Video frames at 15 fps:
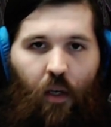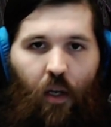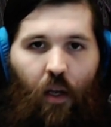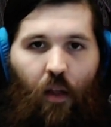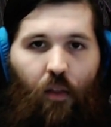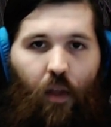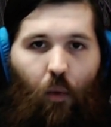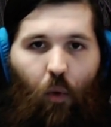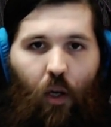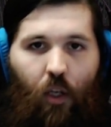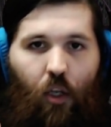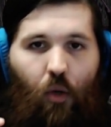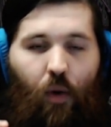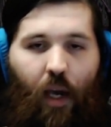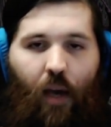that what
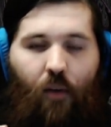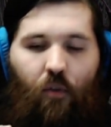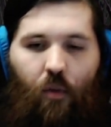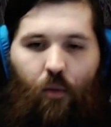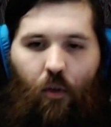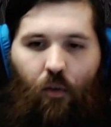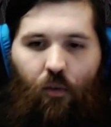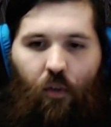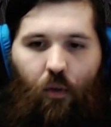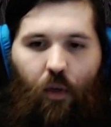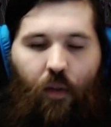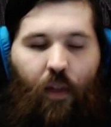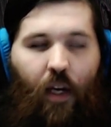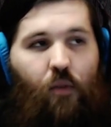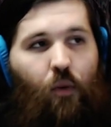you have to uphold to,
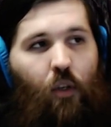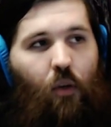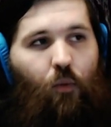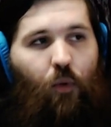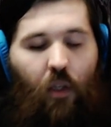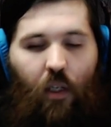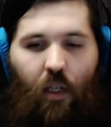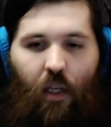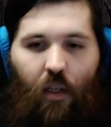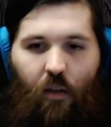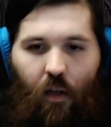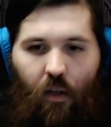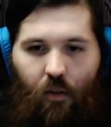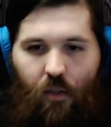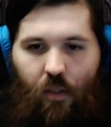and that's what you really need to
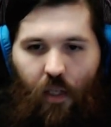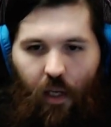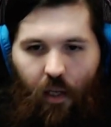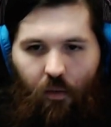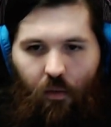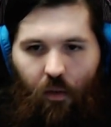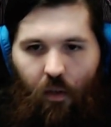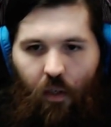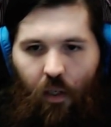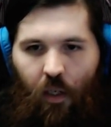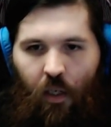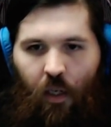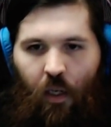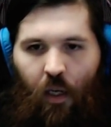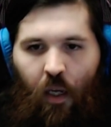understand.
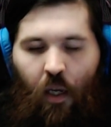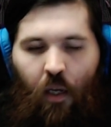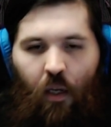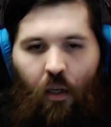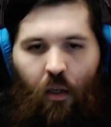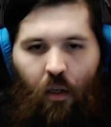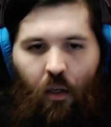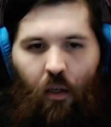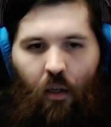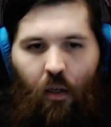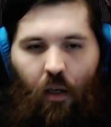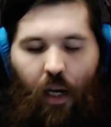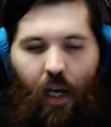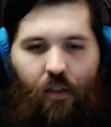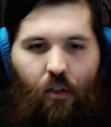
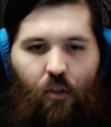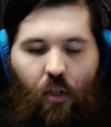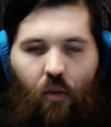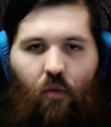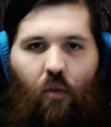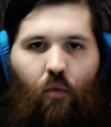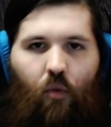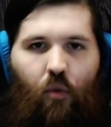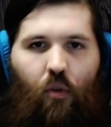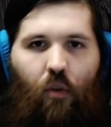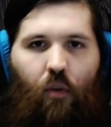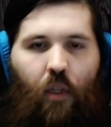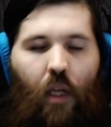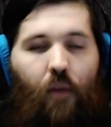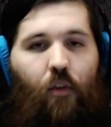As a general rule,
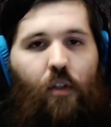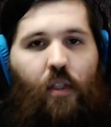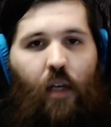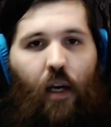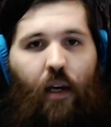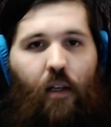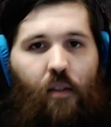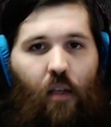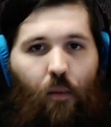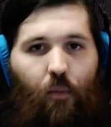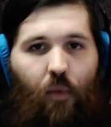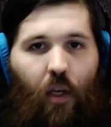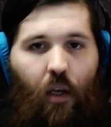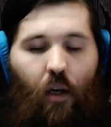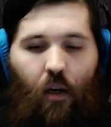never sign
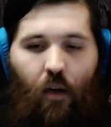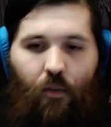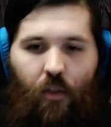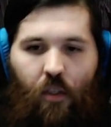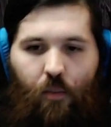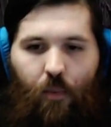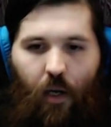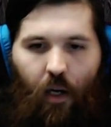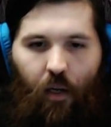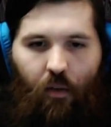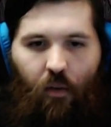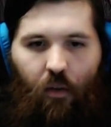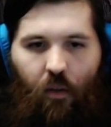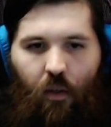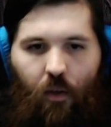something on the spot.
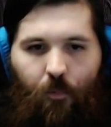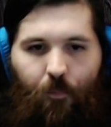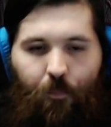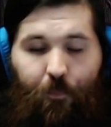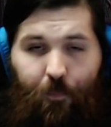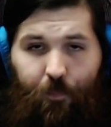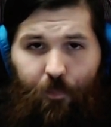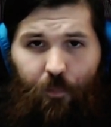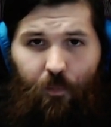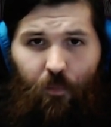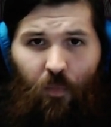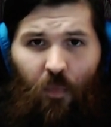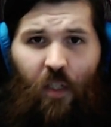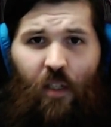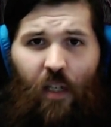
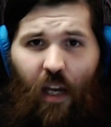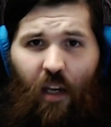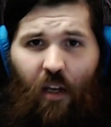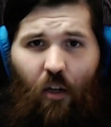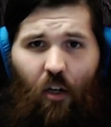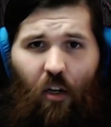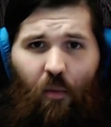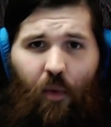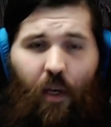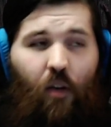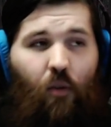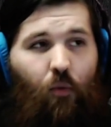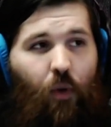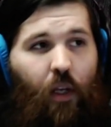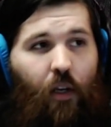Take it home
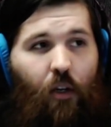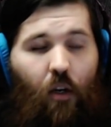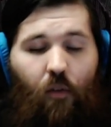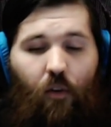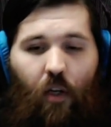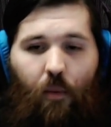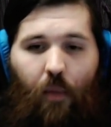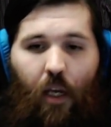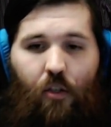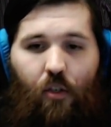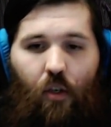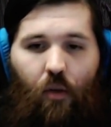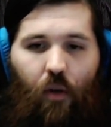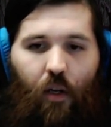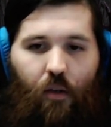and read it over and make sure
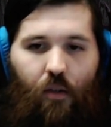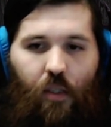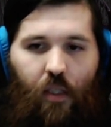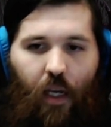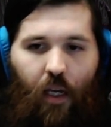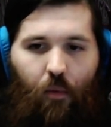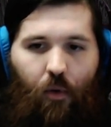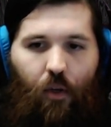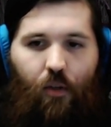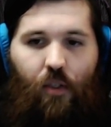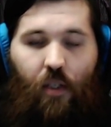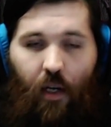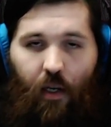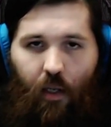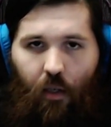you understand what you're
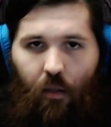signing.